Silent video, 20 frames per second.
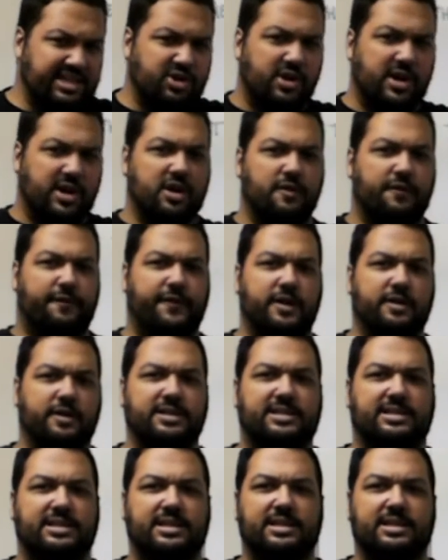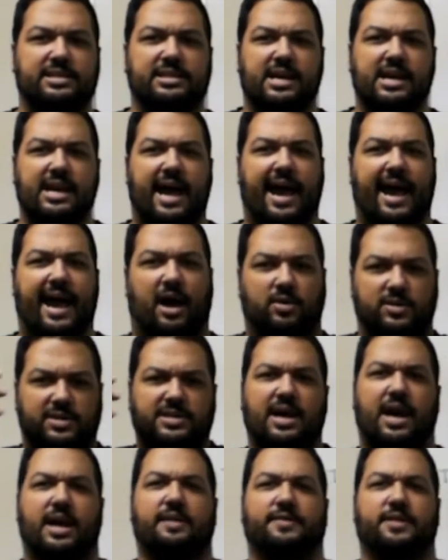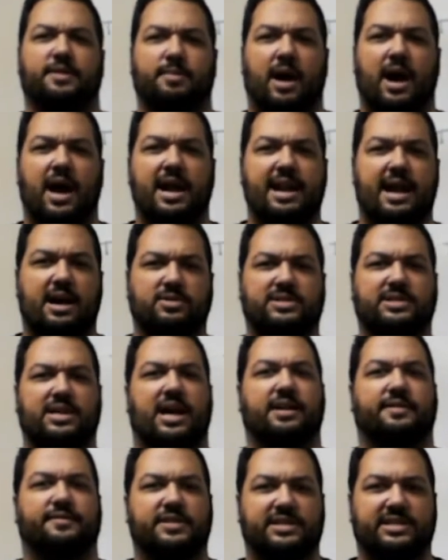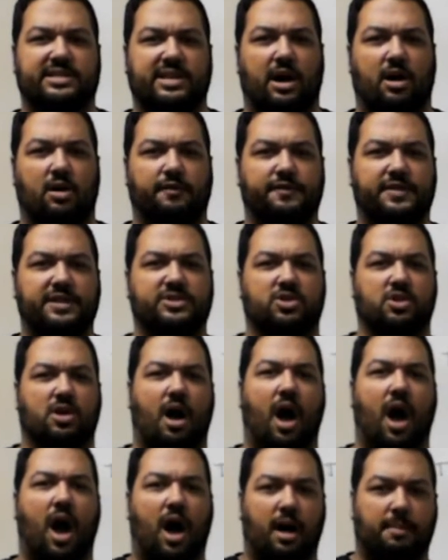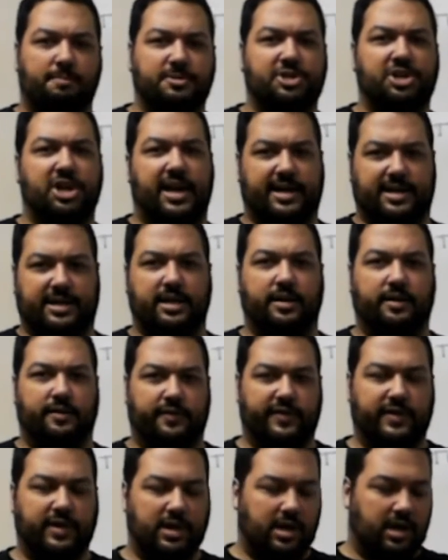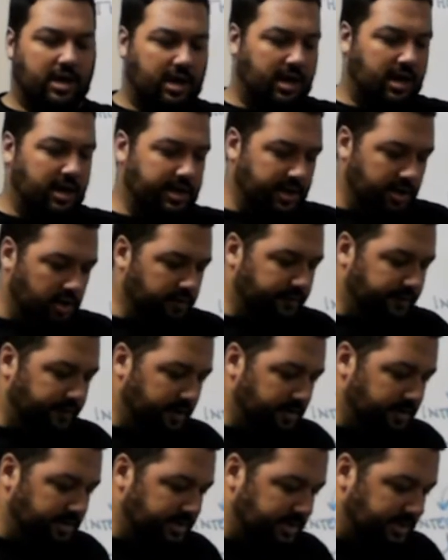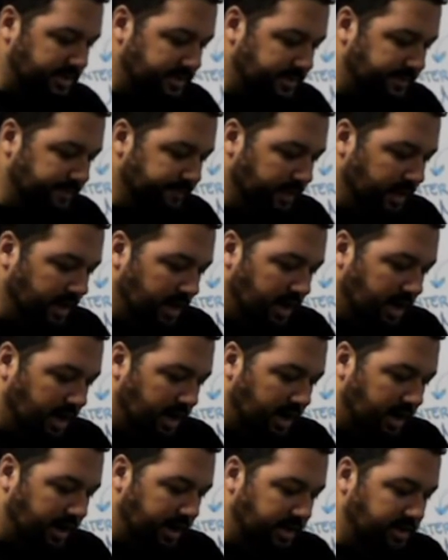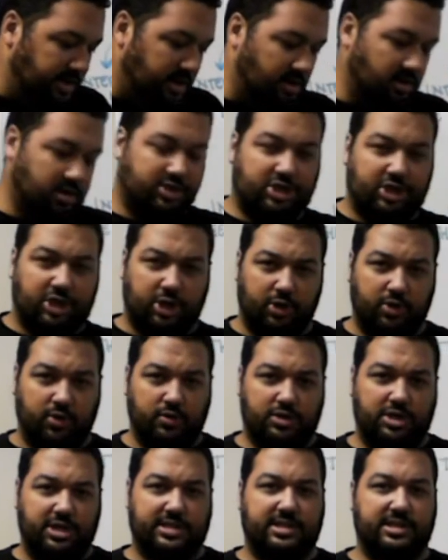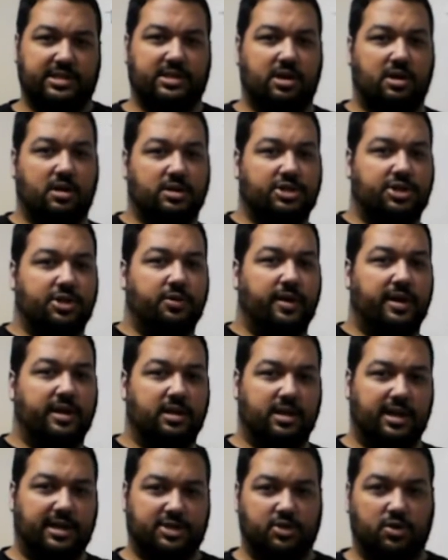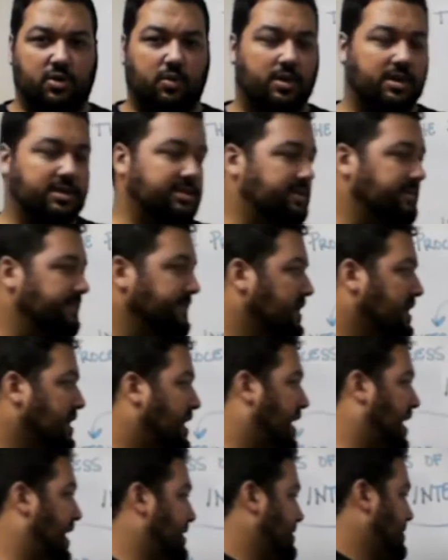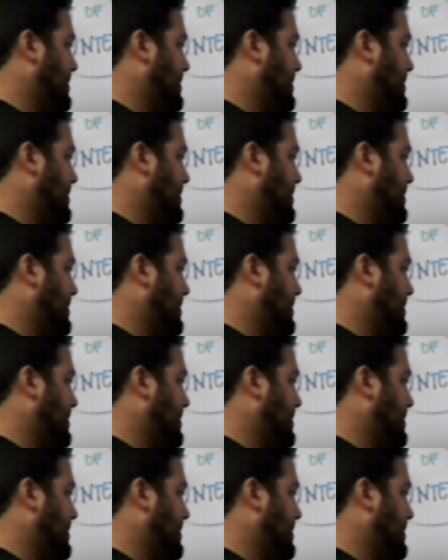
are interferences outside of the mind, outside of the self. These are objective interferences. And there are two, just as there are two intellectual ones. And